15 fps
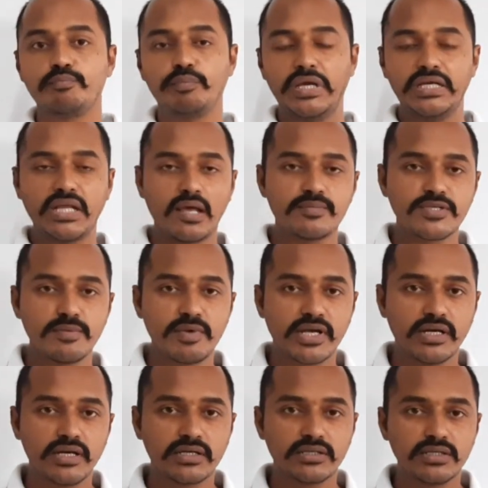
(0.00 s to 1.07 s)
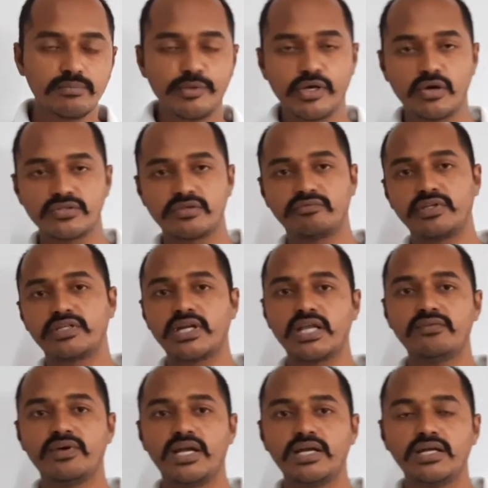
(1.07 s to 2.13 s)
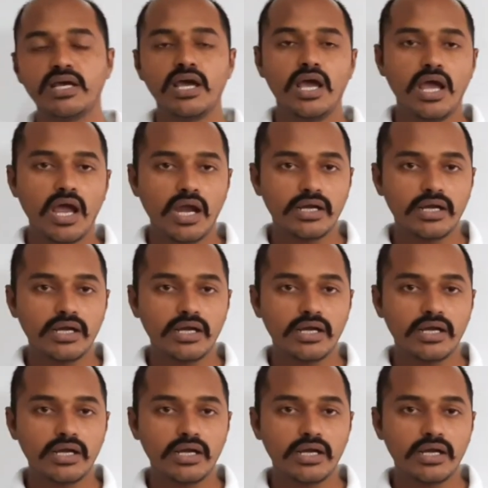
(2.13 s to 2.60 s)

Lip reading: p-type semiconductor because of the trivalent,